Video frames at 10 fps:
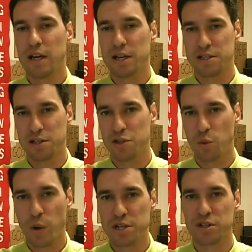a
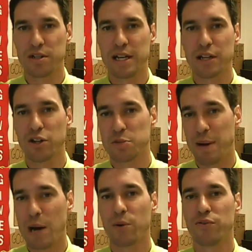situation that looks
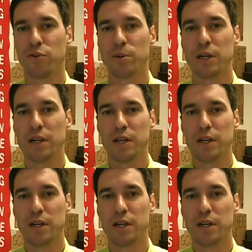powerful.